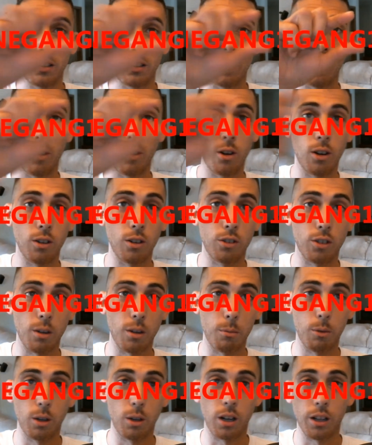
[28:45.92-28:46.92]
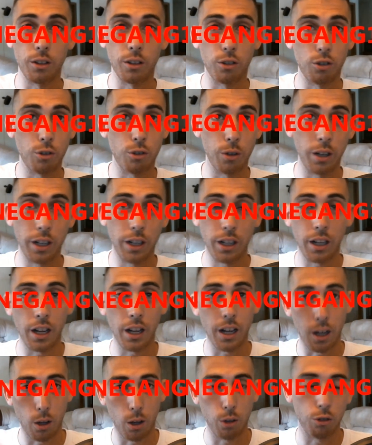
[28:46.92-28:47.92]
or somewhere on the screen,
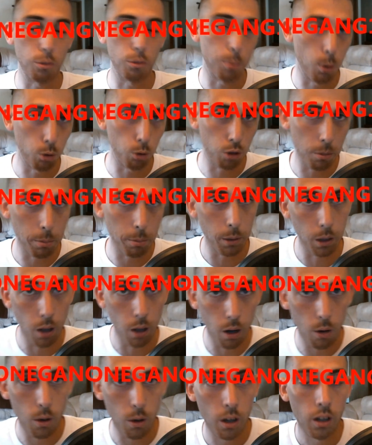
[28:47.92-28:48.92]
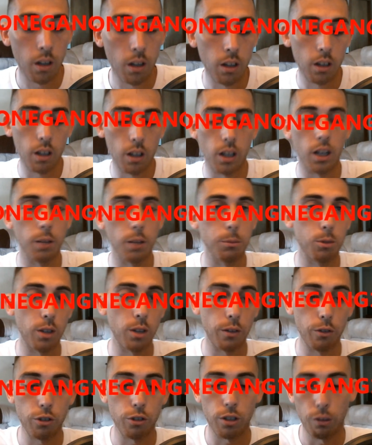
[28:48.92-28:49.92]
and I'll also post it below.
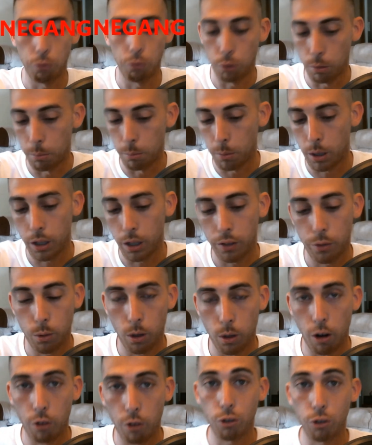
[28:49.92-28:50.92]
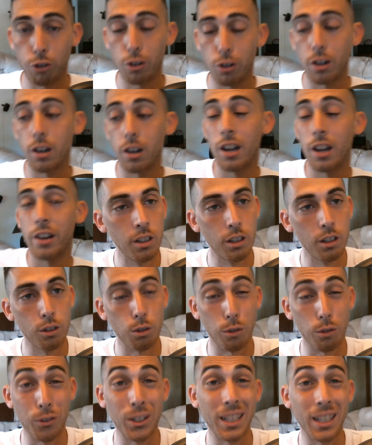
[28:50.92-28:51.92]
Save yourself some money if you are interested.
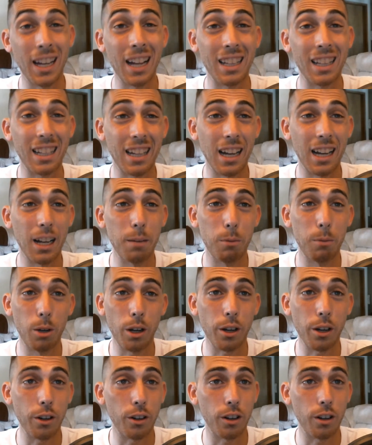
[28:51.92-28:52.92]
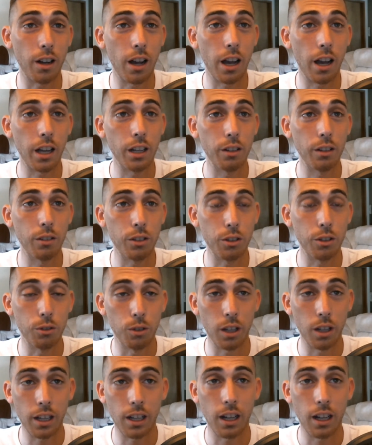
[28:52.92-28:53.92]
So if you got that kind of money, you're you
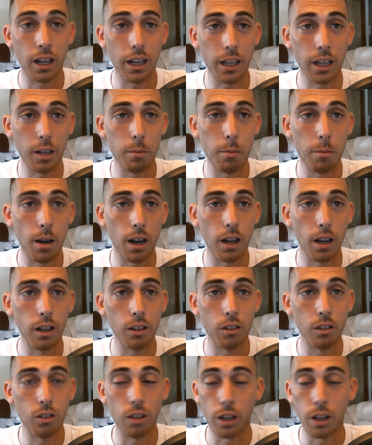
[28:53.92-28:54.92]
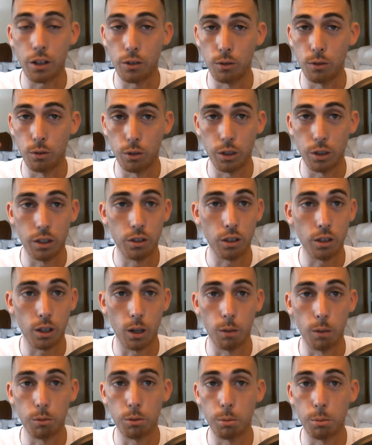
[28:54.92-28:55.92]
like high-end mods, and you're into
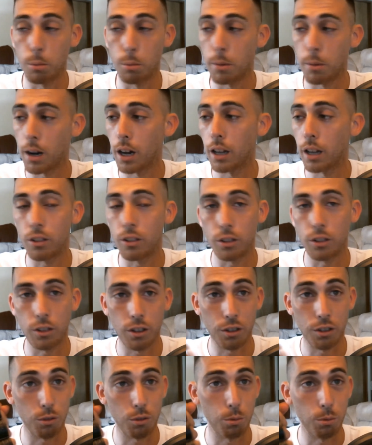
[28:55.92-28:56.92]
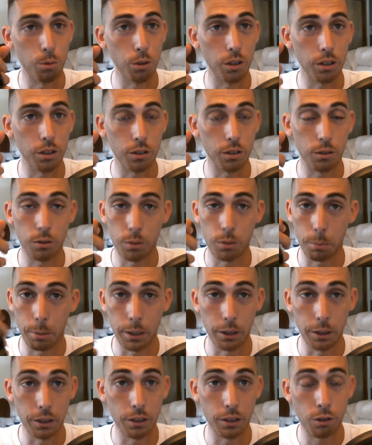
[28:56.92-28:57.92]
comfortable mods, and this is really
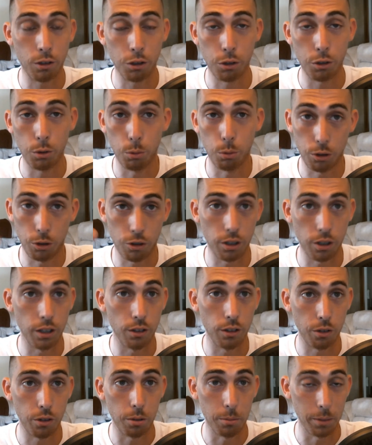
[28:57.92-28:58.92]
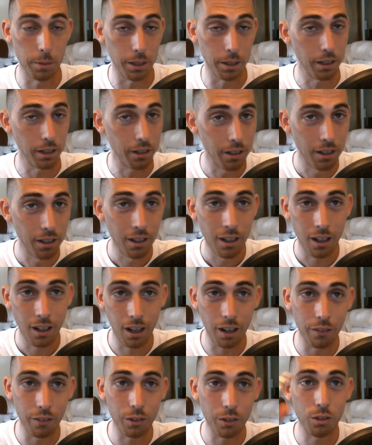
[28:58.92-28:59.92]
appealing to you, which it is to me,
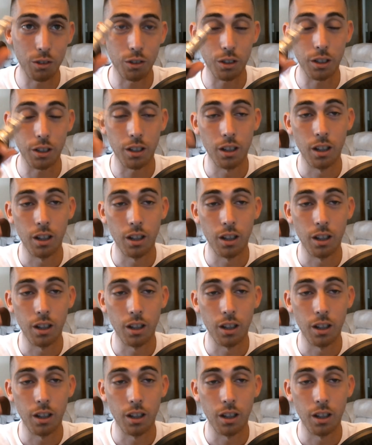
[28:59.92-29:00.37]
obviously,